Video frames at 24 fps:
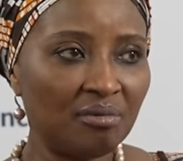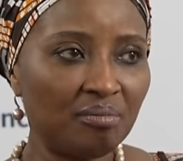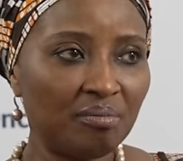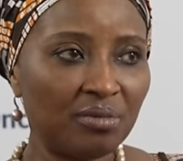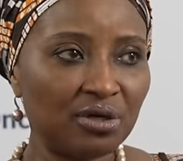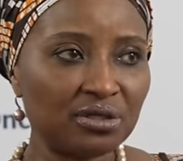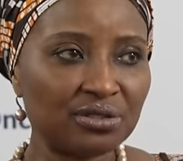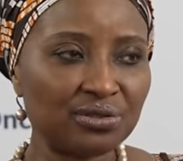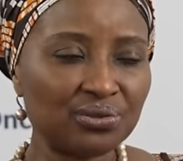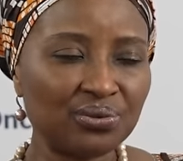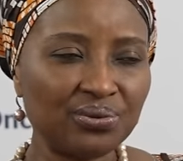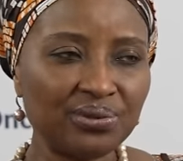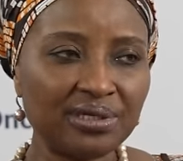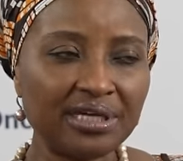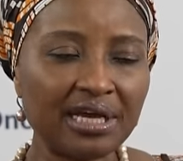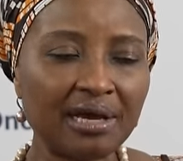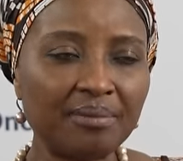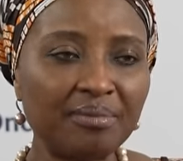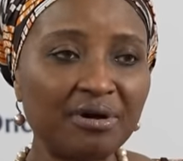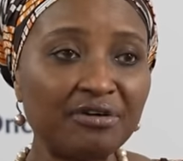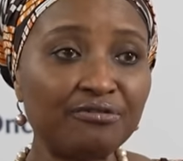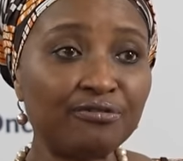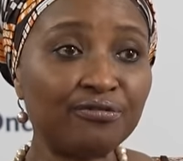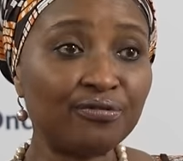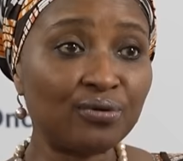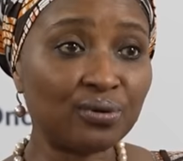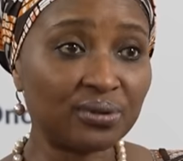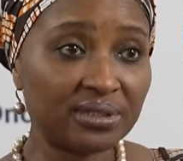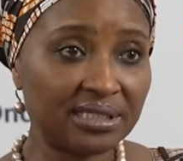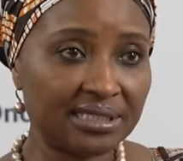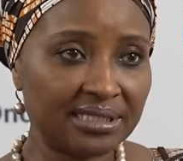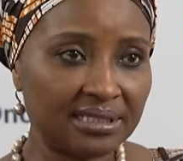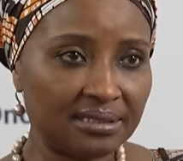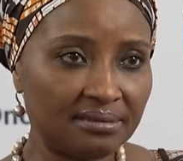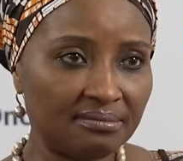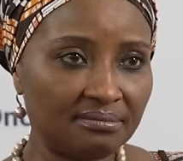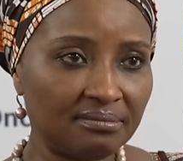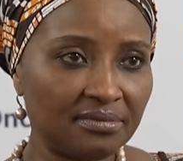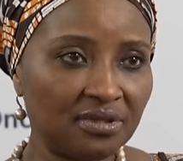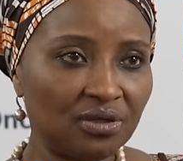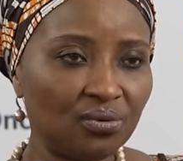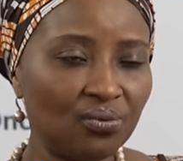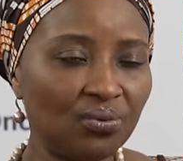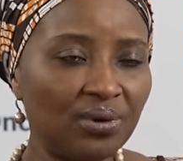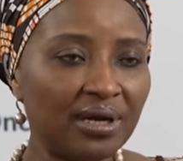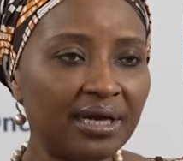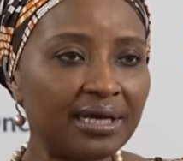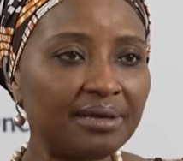but only about forty
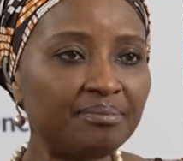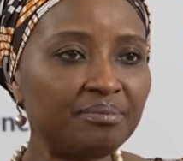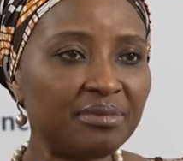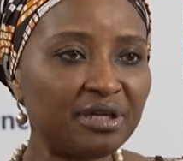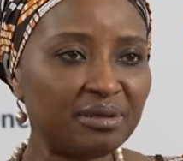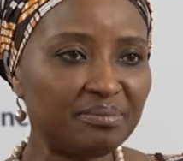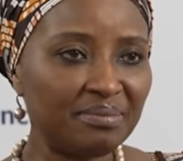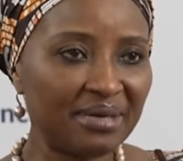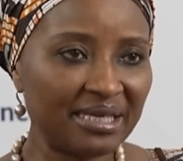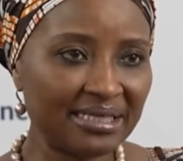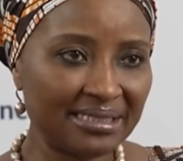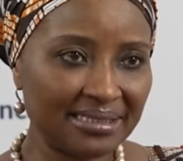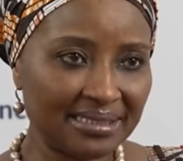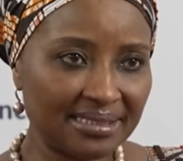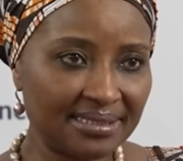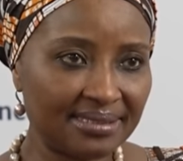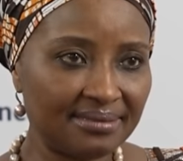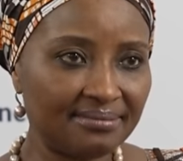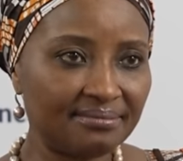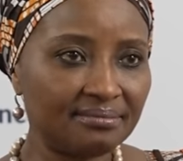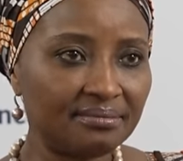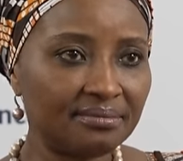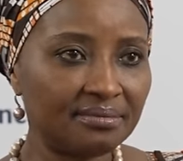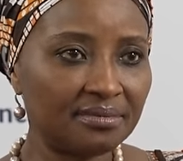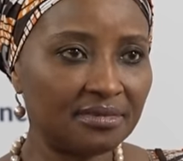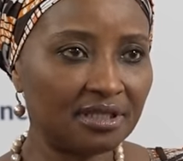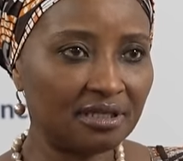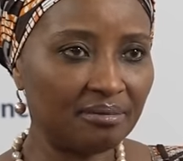were implementing